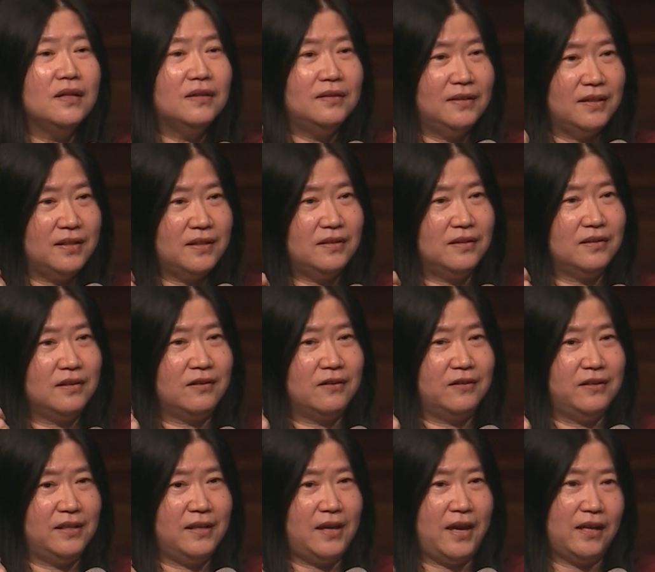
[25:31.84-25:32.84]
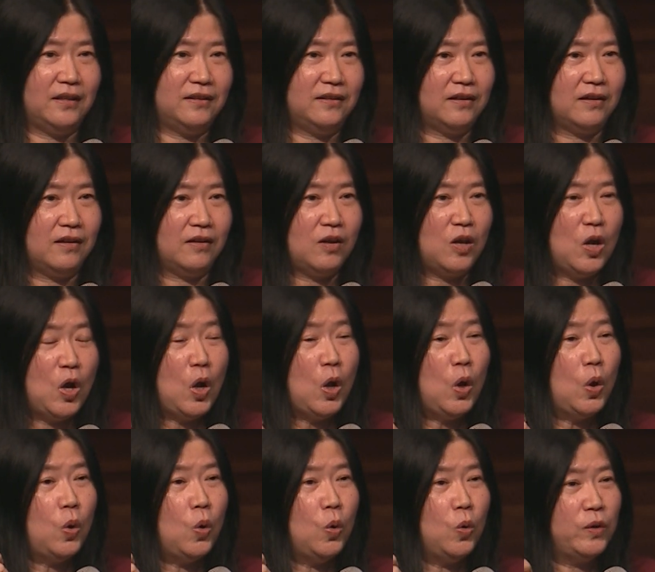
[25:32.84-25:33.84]
this creator
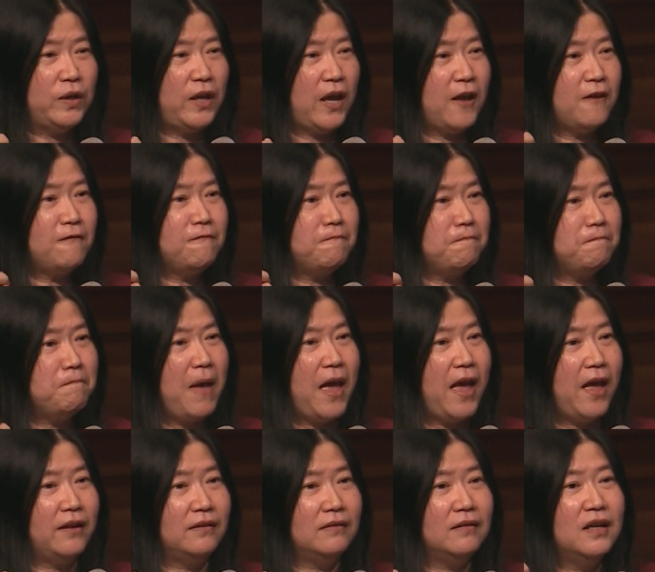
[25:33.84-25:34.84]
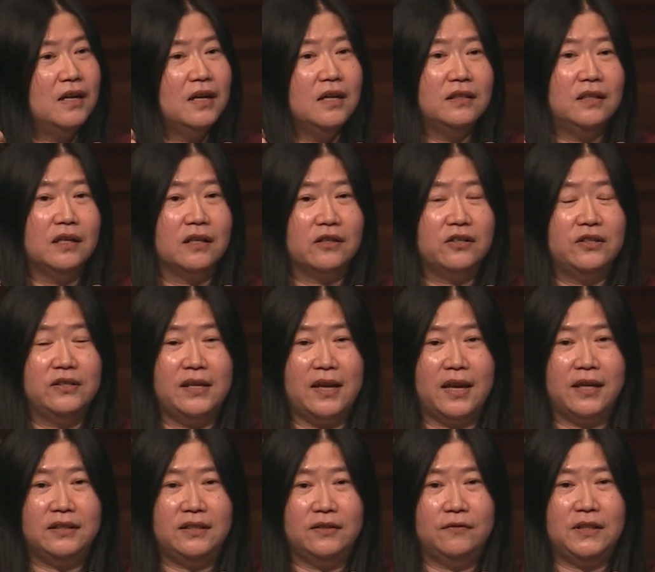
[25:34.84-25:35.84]
who gave man the
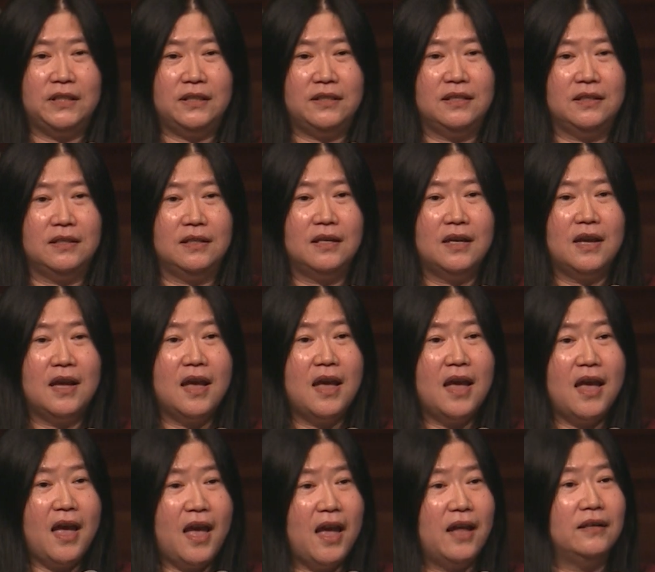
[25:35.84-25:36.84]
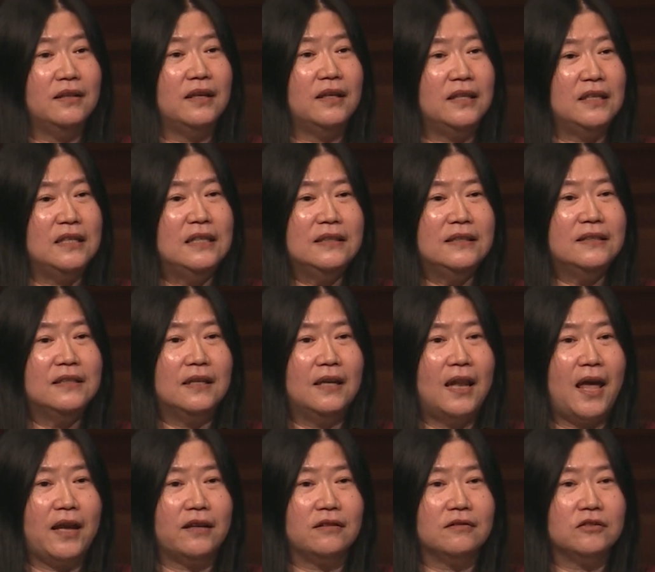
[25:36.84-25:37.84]
creativity and the
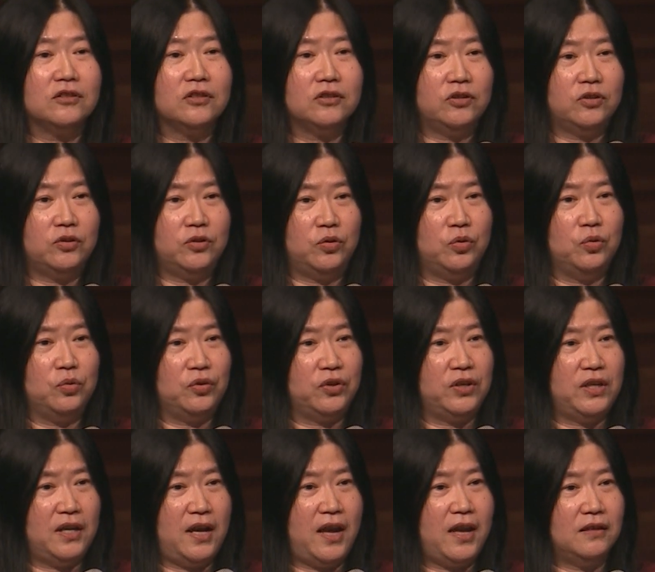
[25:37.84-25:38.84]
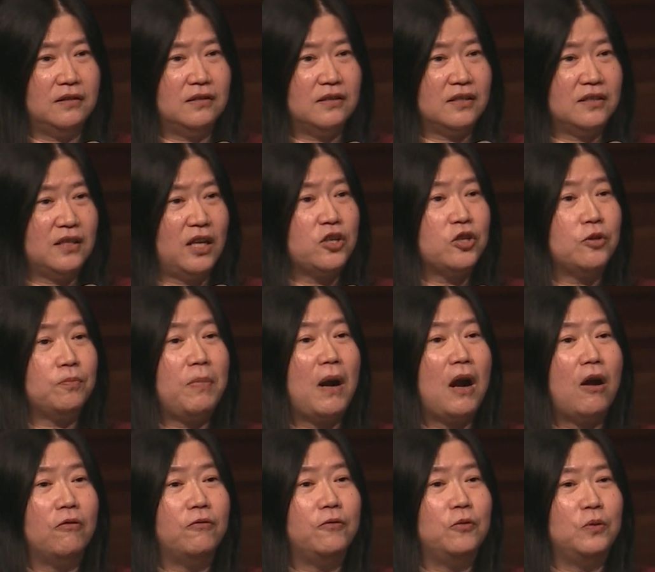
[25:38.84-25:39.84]
intellect to create such
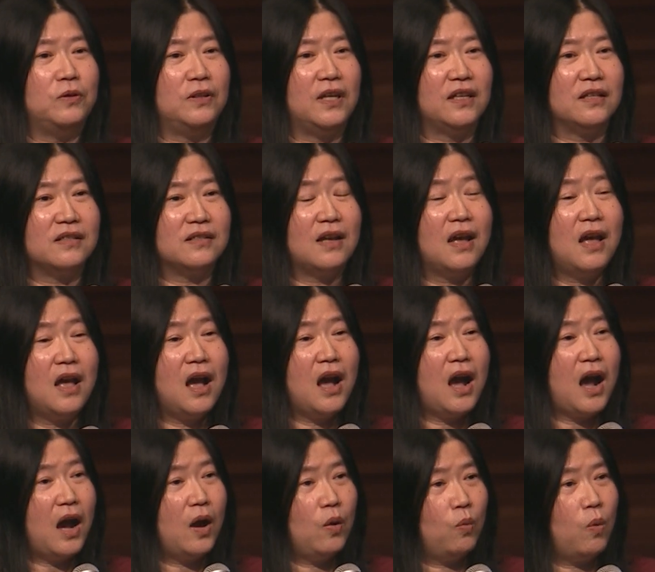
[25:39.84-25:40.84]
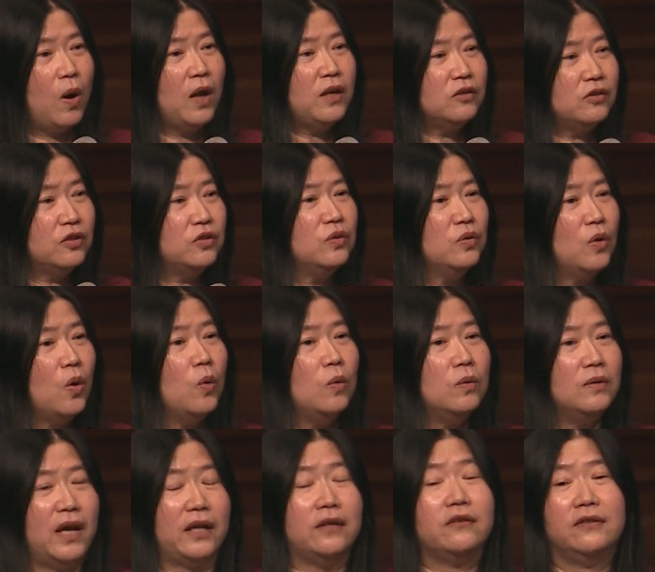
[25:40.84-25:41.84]
powerful things. I want to know
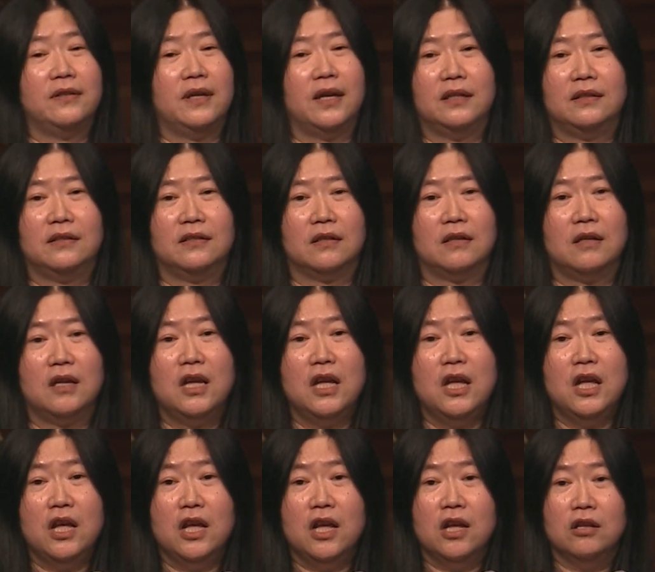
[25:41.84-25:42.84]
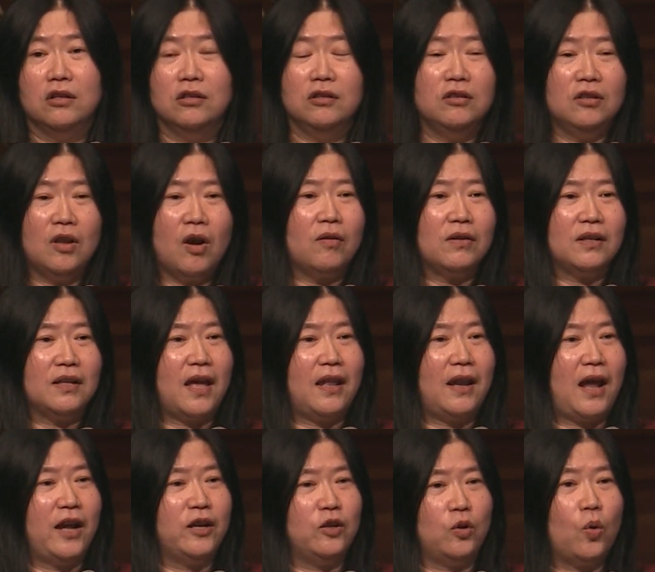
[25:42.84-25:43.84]
that creator. Not that
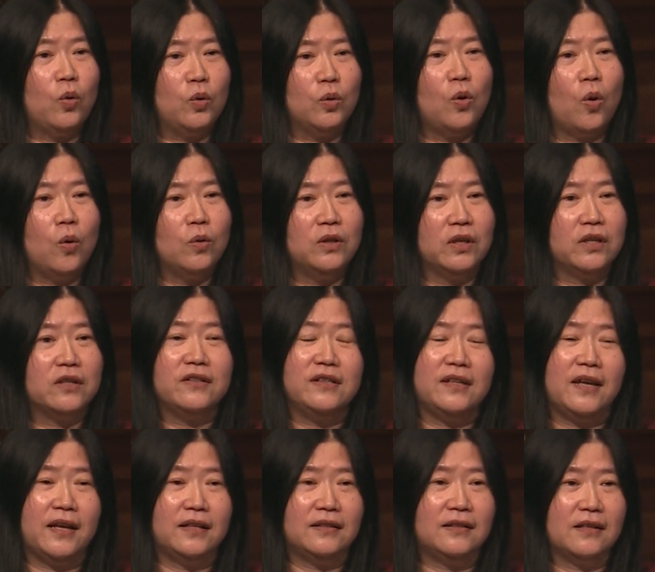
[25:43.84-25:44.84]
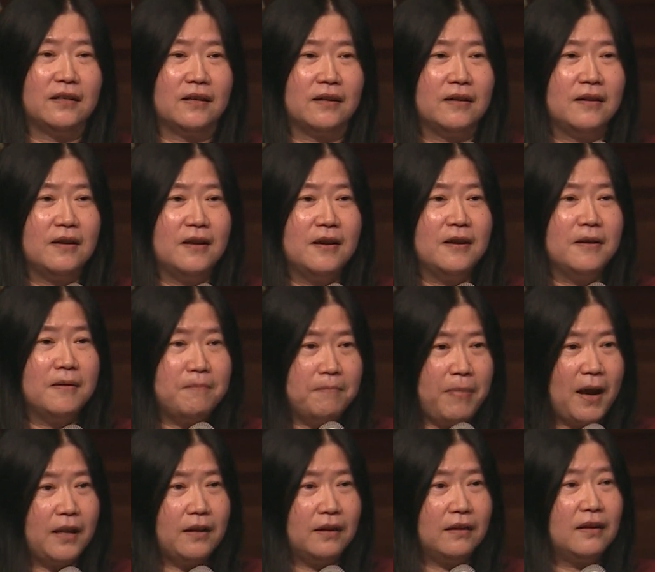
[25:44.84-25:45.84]
I don't know the creator,
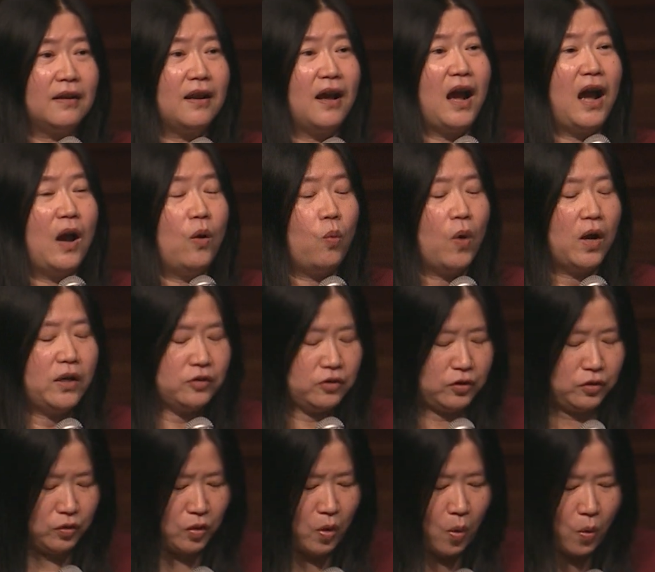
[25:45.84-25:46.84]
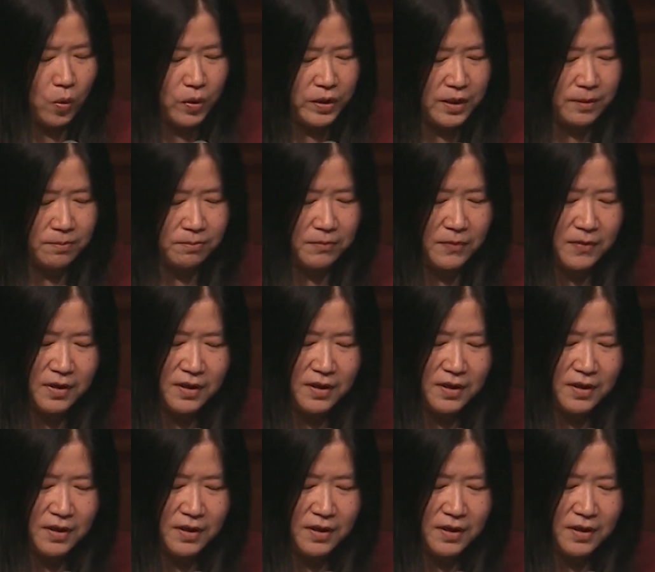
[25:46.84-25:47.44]
but I want to know him